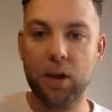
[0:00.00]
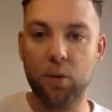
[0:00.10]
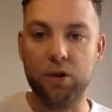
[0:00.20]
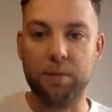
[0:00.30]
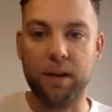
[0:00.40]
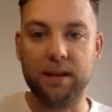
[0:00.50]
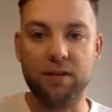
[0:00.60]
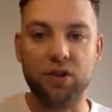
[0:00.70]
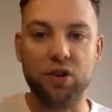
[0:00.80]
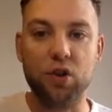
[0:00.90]
which means
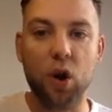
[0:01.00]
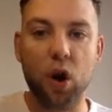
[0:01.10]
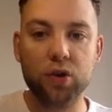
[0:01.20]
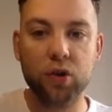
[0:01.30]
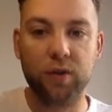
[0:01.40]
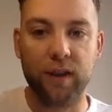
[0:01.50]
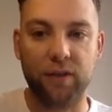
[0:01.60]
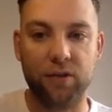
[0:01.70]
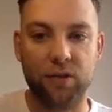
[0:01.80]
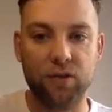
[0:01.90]
there is not enough
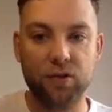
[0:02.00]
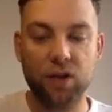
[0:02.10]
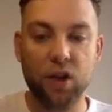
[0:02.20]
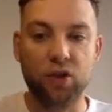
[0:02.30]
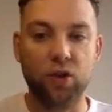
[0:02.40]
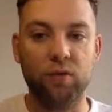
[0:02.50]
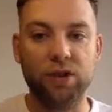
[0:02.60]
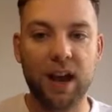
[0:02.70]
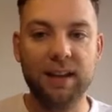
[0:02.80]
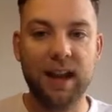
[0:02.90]
evidence to
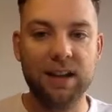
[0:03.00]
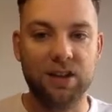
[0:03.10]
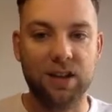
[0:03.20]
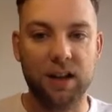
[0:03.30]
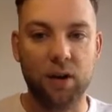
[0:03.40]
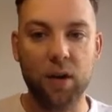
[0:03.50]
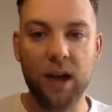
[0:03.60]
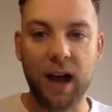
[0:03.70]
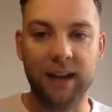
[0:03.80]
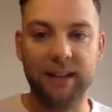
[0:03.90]
reject H0
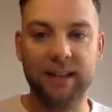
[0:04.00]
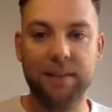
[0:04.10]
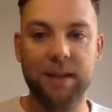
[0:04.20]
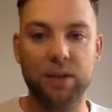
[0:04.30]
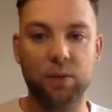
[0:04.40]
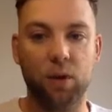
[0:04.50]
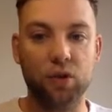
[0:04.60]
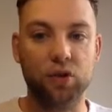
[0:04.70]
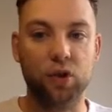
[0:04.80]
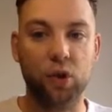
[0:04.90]
and accept
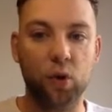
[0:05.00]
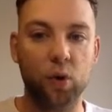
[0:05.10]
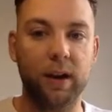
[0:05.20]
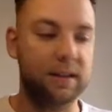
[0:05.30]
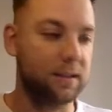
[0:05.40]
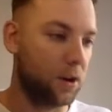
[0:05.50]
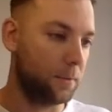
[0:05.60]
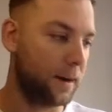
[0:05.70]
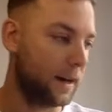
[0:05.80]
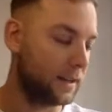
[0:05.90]
H1, so the coin is
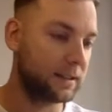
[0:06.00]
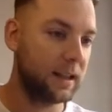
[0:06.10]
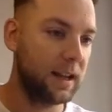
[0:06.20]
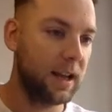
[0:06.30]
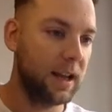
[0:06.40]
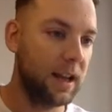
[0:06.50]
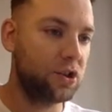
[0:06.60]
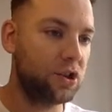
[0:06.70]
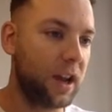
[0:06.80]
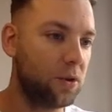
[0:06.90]
not biased. Let's
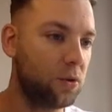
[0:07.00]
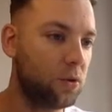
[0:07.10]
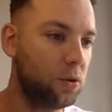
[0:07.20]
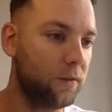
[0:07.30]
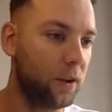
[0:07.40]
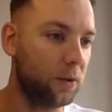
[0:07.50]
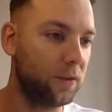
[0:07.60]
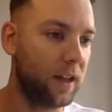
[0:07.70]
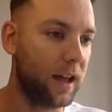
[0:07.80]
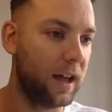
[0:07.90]
just check all of
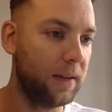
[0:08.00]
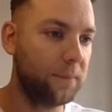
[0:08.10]
those there.